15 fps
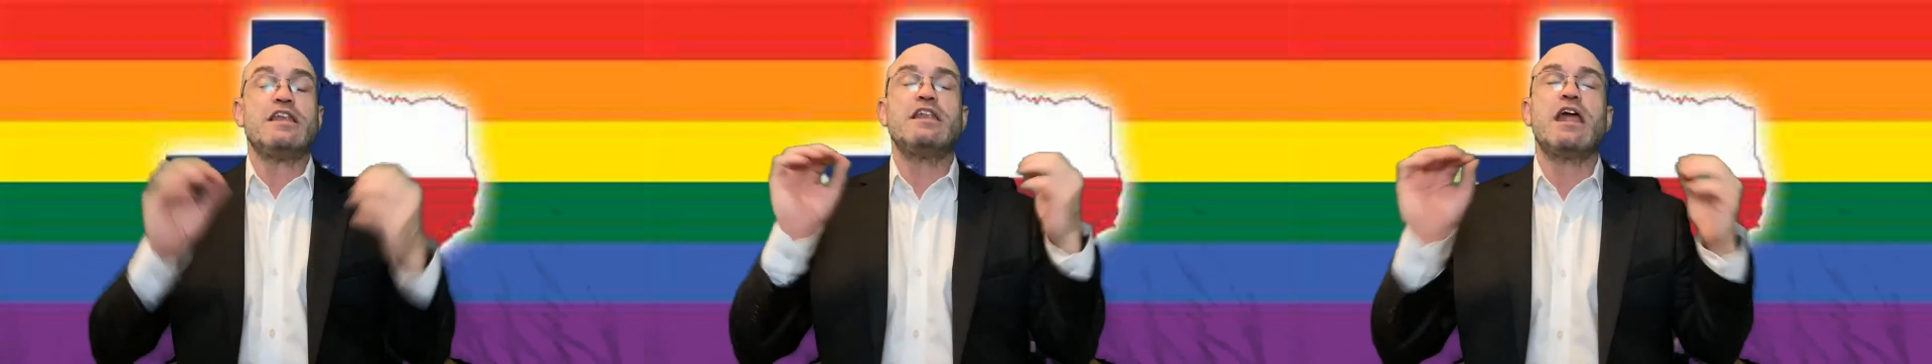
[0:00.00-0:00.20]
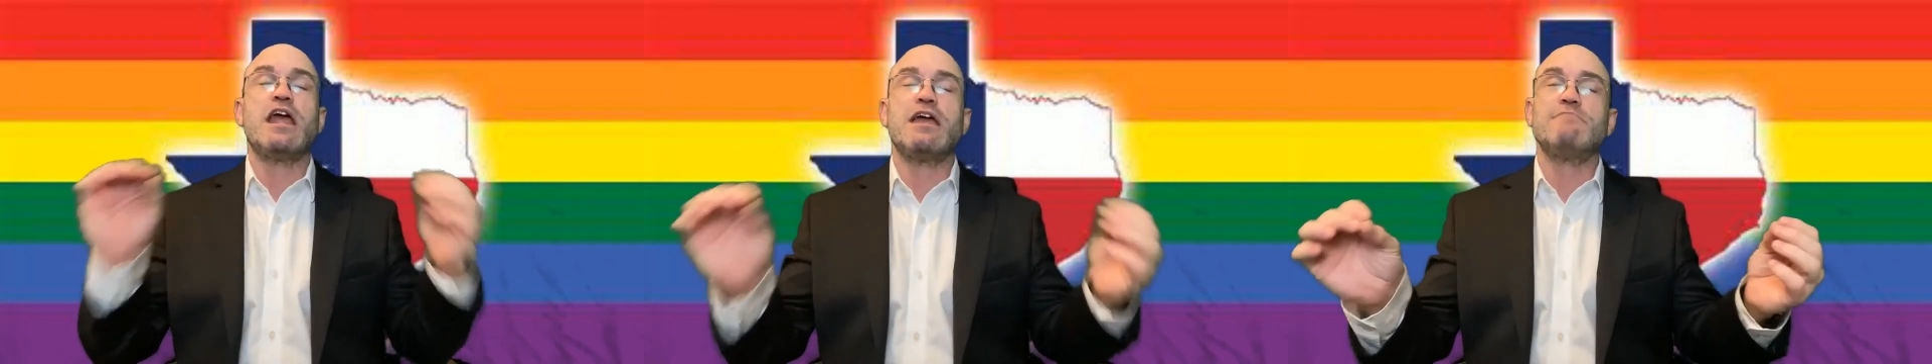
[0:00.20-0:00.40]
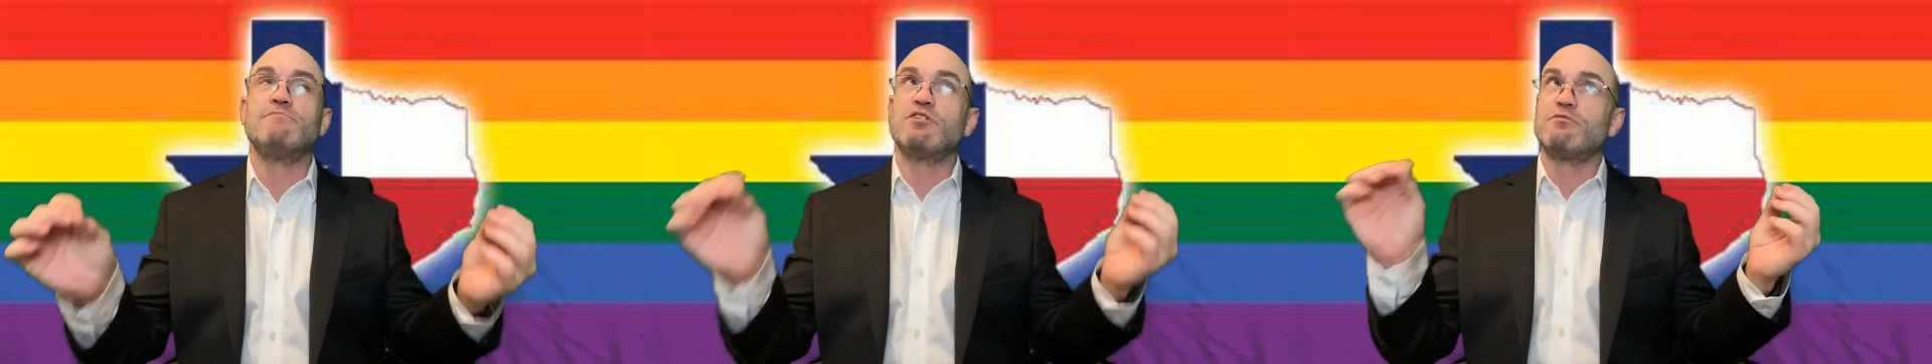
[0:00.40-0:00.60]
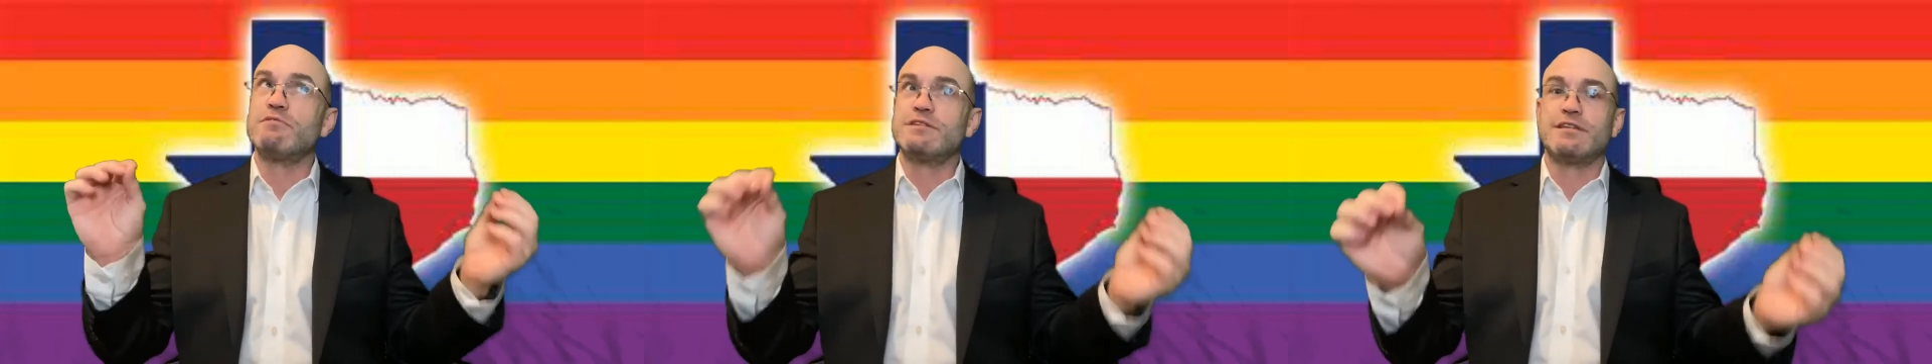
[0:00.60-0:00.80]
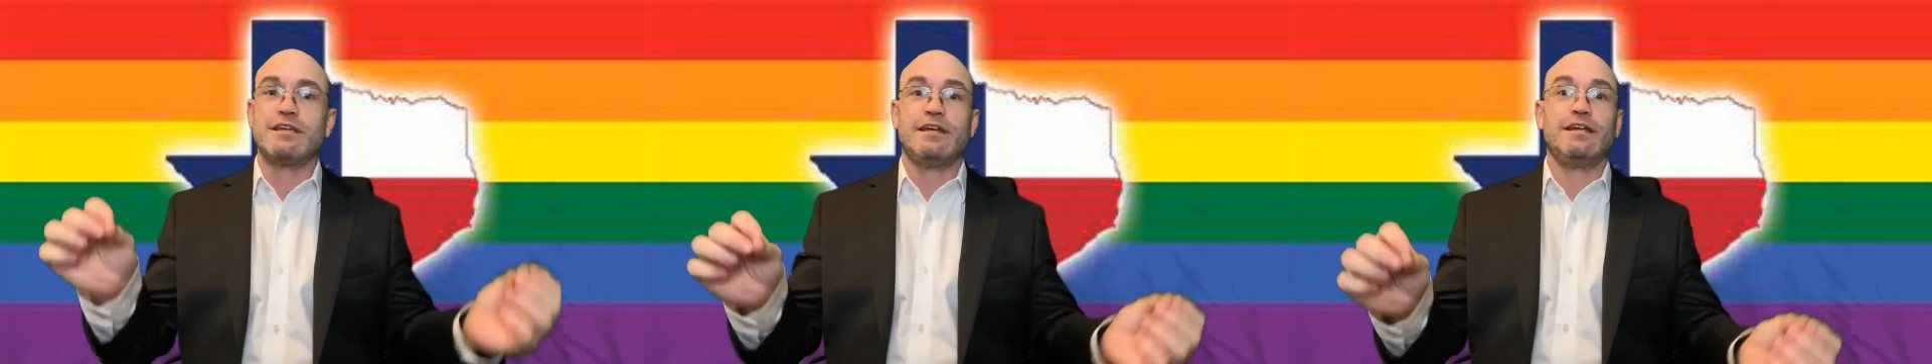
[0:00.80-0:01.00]
Name the
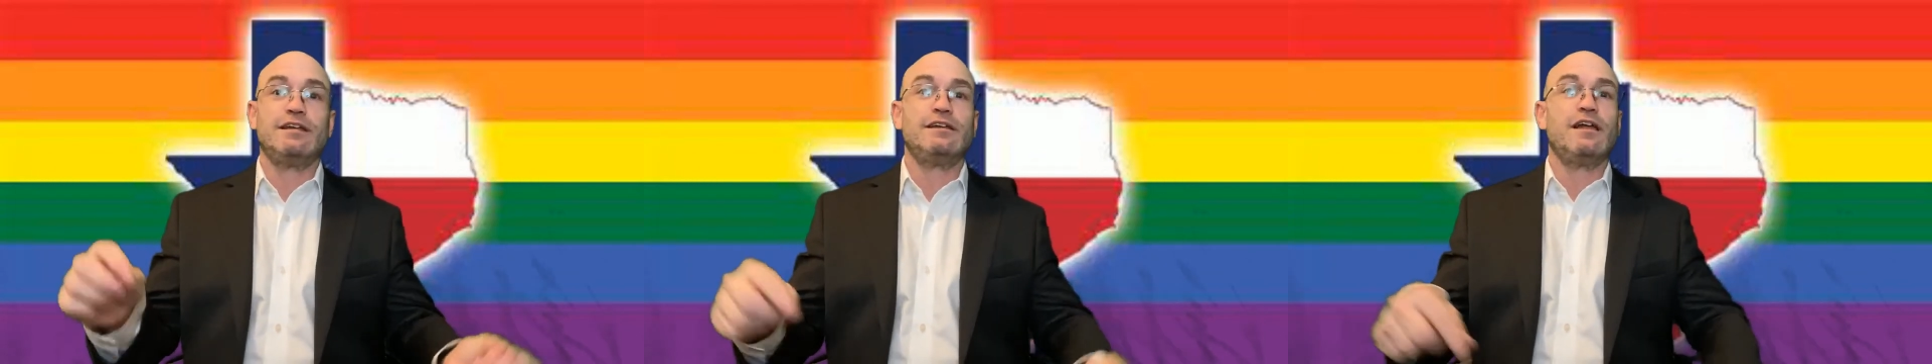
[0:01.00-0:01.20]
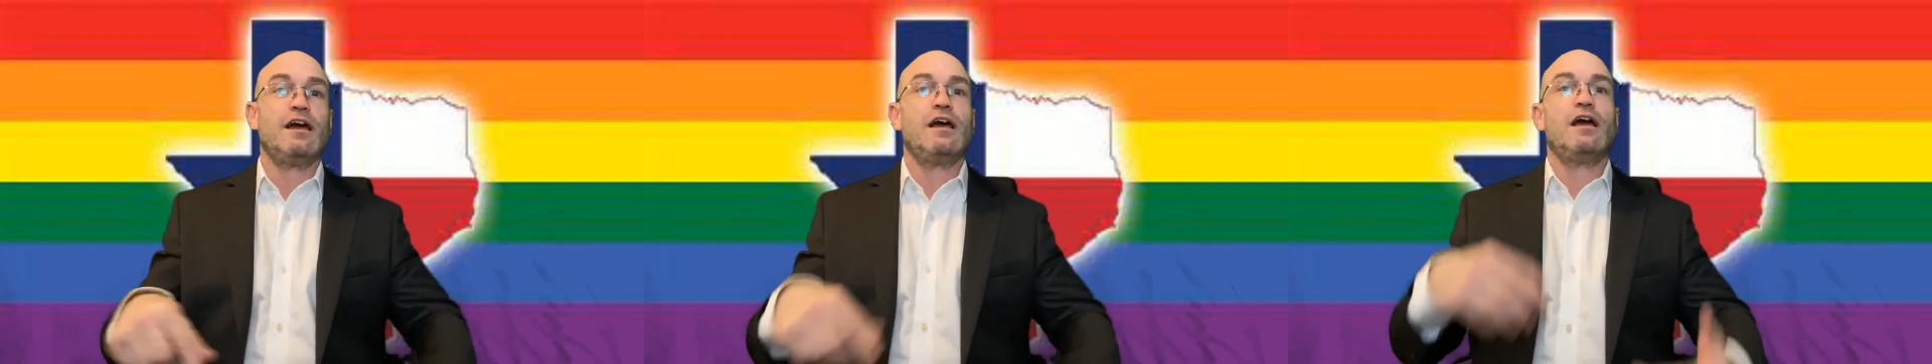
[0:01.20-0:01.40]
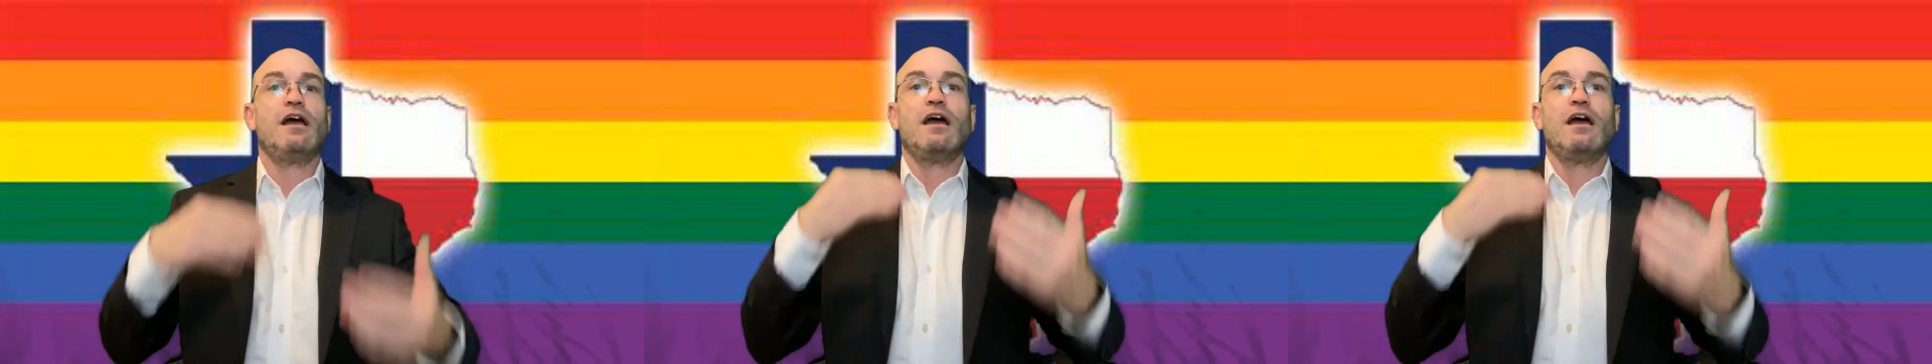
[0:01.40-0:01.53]
cuisine,